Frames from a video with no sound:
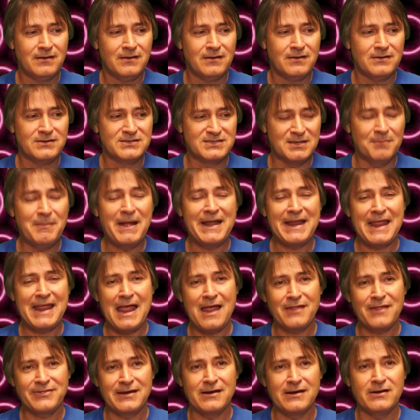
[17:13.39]
somebody
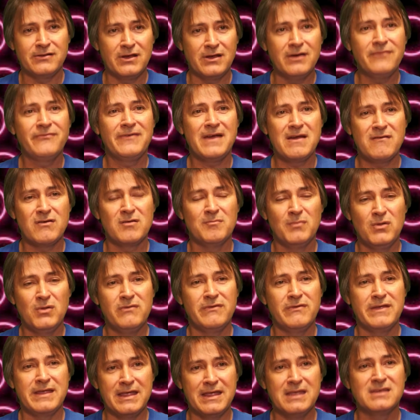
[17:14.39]
out there, their favorite
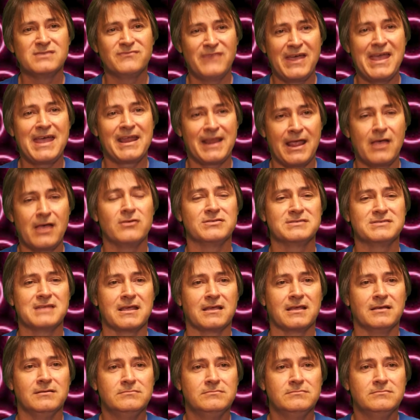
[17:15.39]
movie is Van Helsing.